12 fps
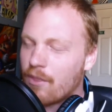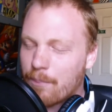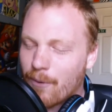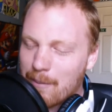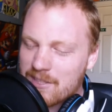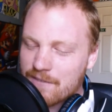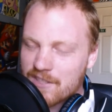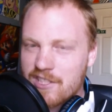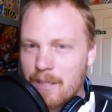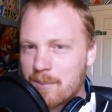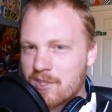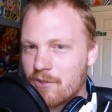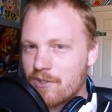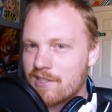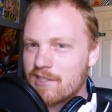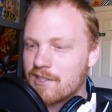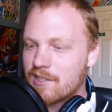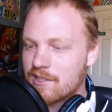The premise of this episode
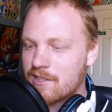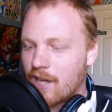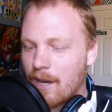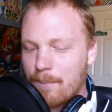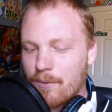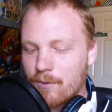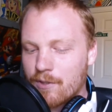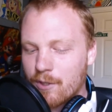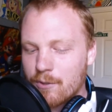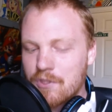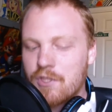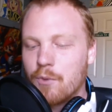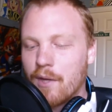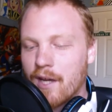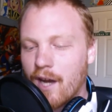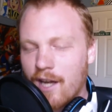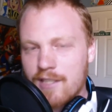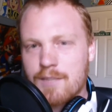is that this couple goes to
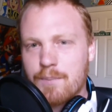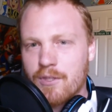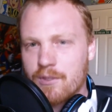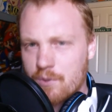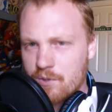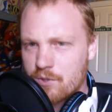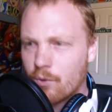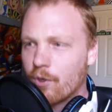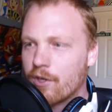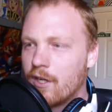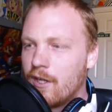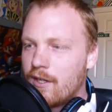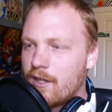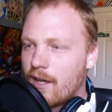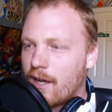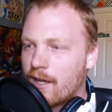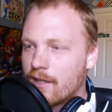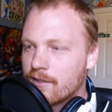a hot springs resort
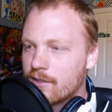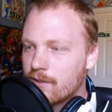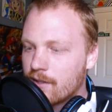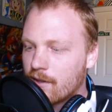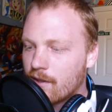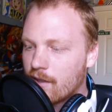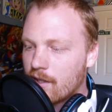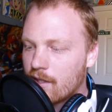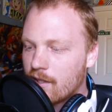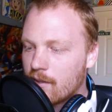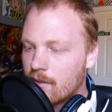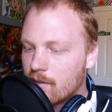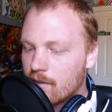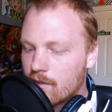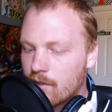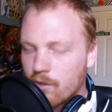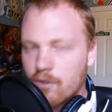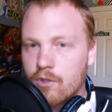and the
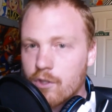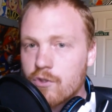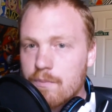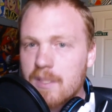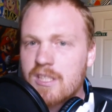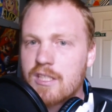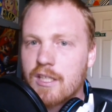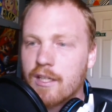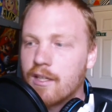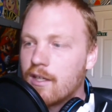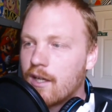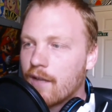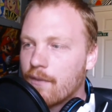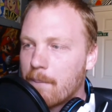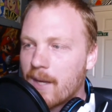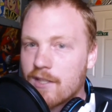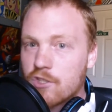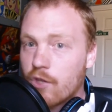girl goes missing and the
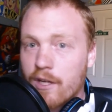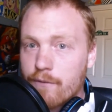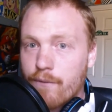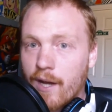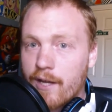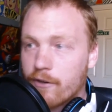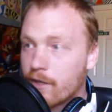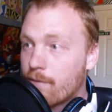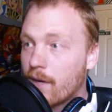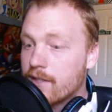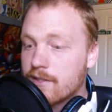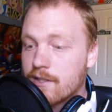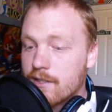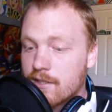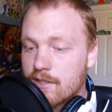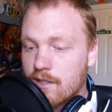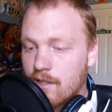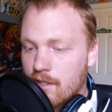man's trying to find her. He finds that
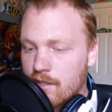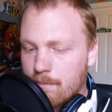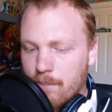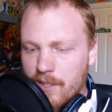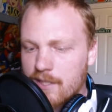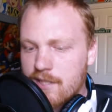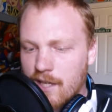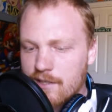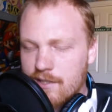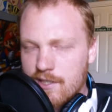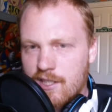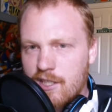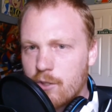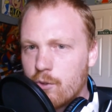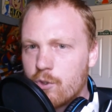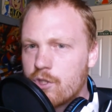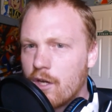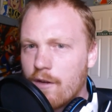this place has this
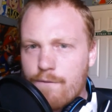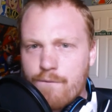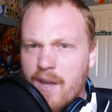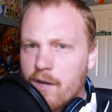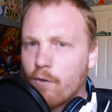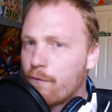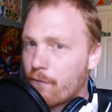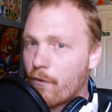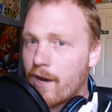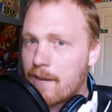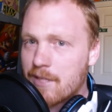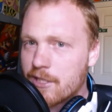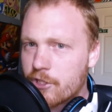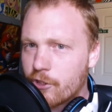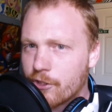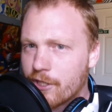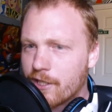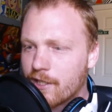huge fatal frame-ish
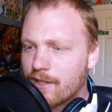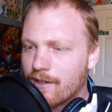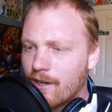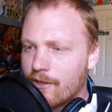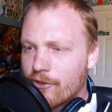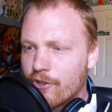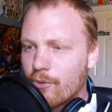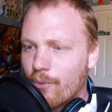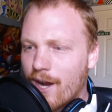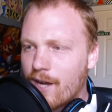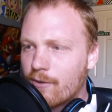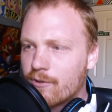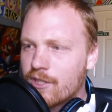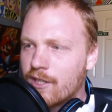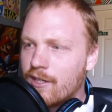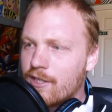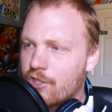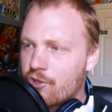looking underground
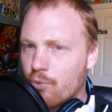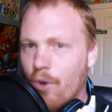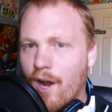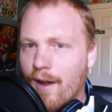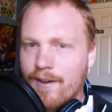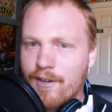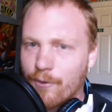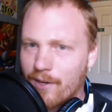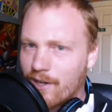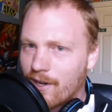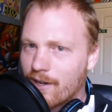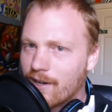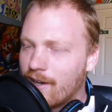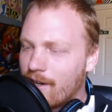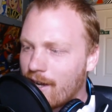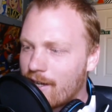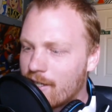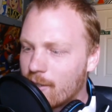shrine going on,
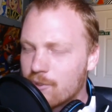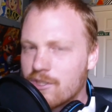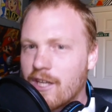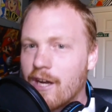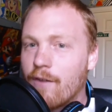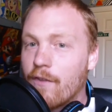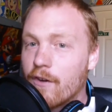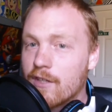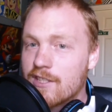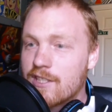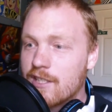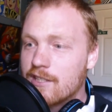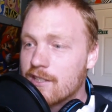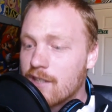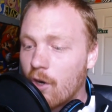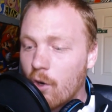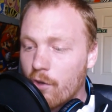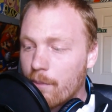and he goes down there and sees that
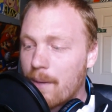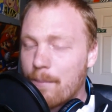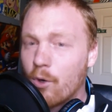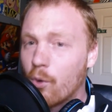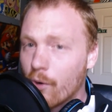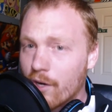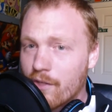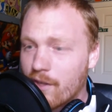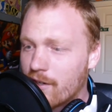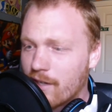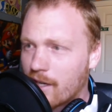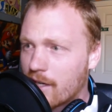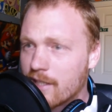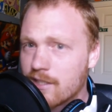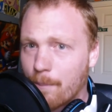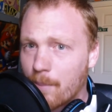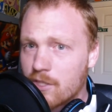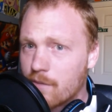all the people who work there, and like I
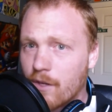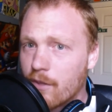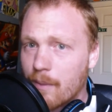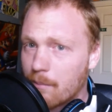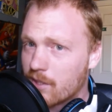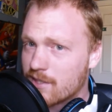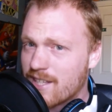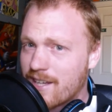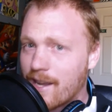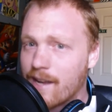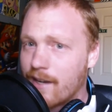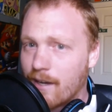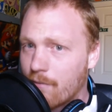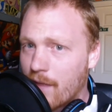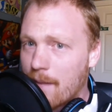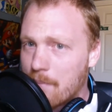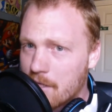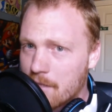guess a bunch of other people because they can't have
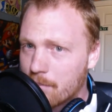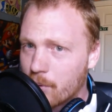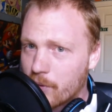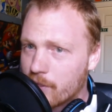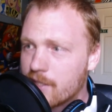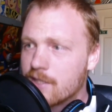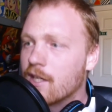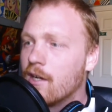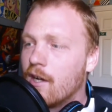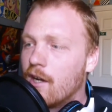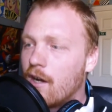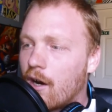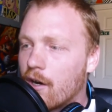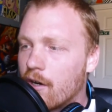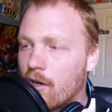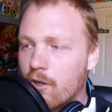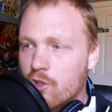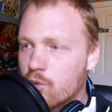that many employees,
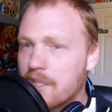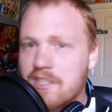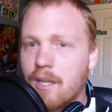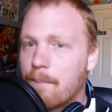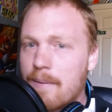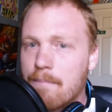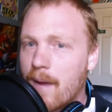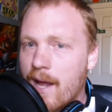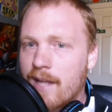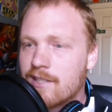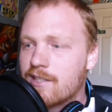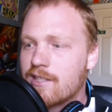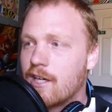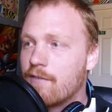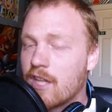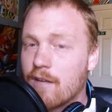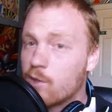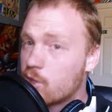are all dressed up in masks and
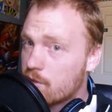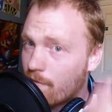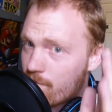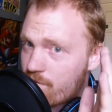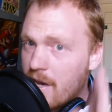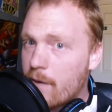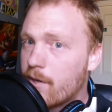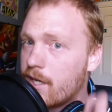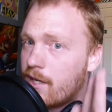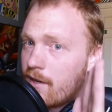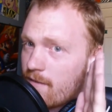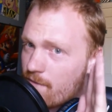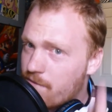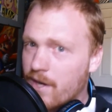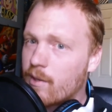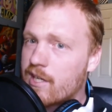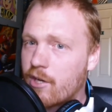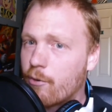everything, which very
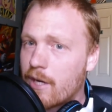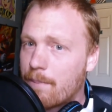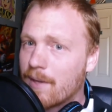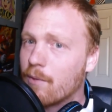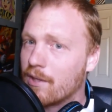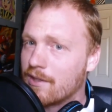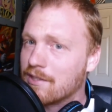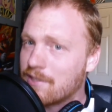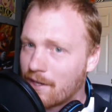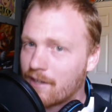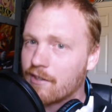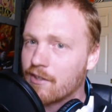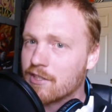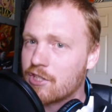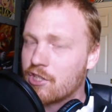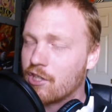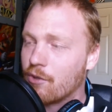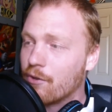creepy with the style of this
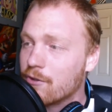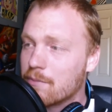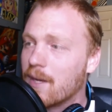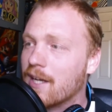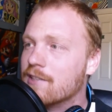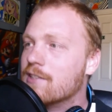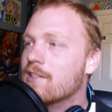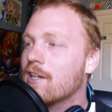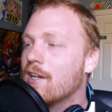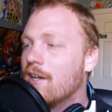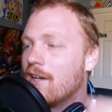show, those masks.